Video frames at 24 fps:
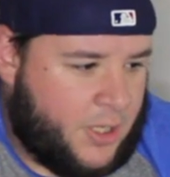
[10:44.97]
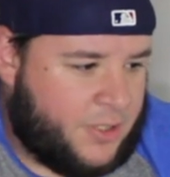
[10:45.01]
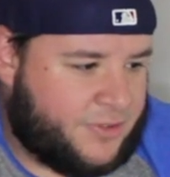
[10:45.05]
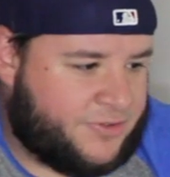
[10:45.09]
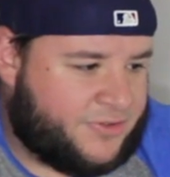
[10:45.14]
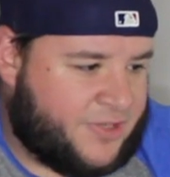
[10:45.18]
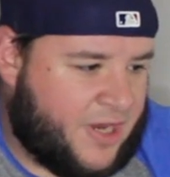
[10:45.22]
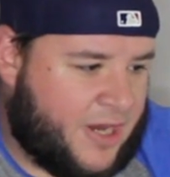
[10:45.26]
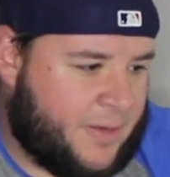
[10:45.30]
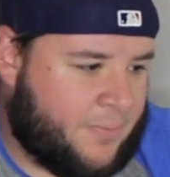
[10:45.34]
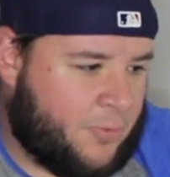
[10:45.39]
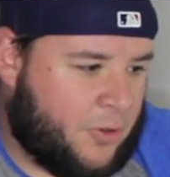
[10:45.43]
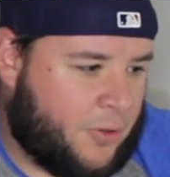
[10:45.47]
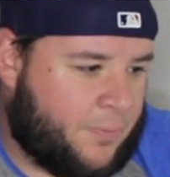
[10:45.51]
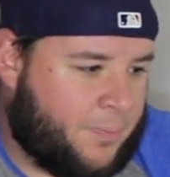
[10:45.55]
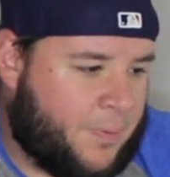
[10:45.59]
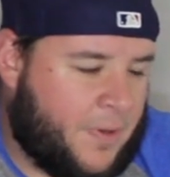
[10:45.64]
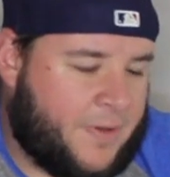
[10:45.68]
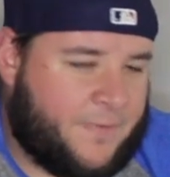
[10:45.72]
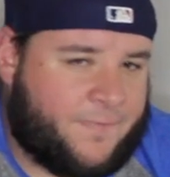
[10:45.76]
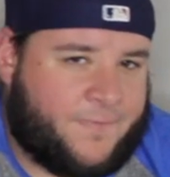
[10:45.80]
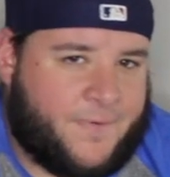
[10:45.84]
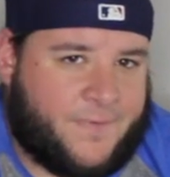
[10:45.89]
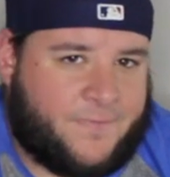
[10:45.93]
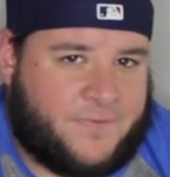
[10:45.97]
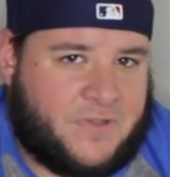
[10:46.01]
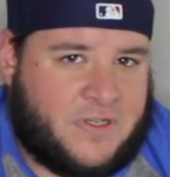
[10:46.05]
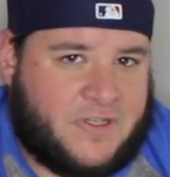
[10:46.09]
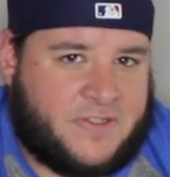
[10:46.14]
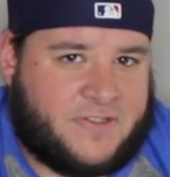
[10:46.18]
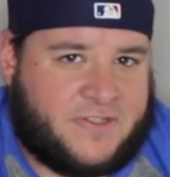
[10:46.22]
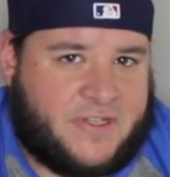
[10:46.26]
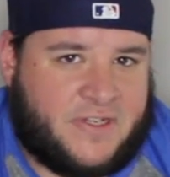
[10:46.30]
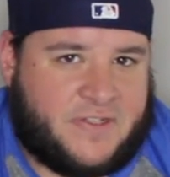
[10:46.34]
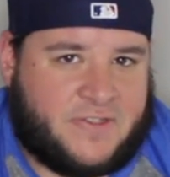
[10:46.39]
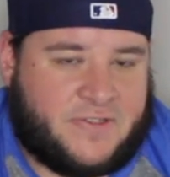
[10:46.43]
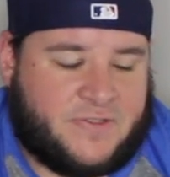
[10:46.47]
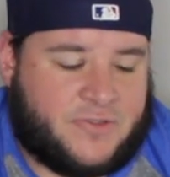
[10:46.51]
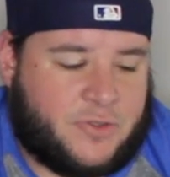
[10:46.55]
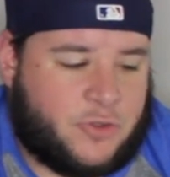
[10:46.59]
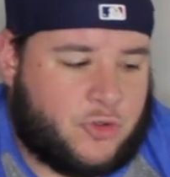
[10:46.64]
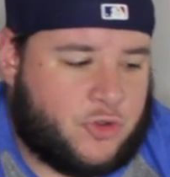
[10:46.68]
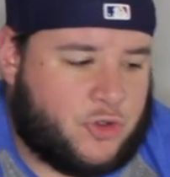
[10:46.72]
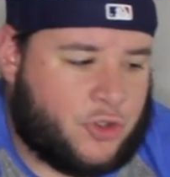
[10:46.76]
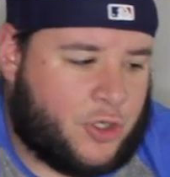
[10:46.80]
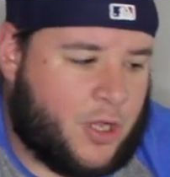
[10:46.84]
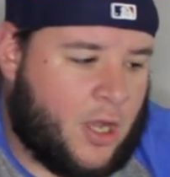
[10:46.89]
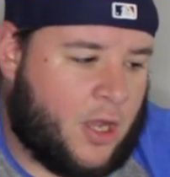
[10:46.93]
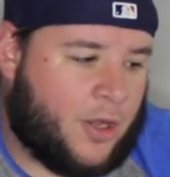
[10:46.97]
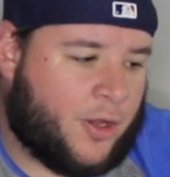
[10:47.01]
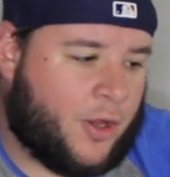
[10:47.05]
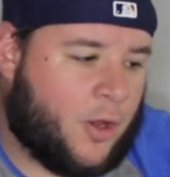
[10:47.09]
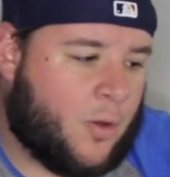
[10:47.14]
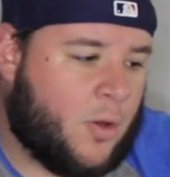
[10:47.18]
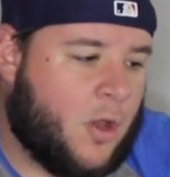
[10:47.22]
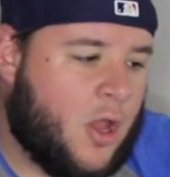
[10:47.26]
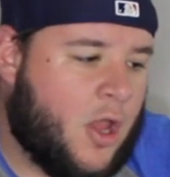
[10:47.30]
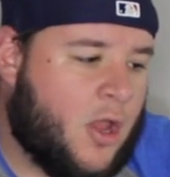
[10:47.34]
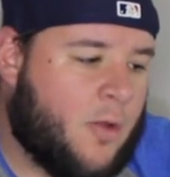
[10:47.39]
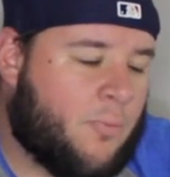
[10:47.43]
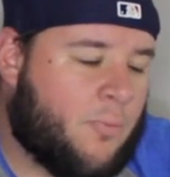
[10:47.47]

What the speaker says: Sandberg played 15 seasons in Chicago,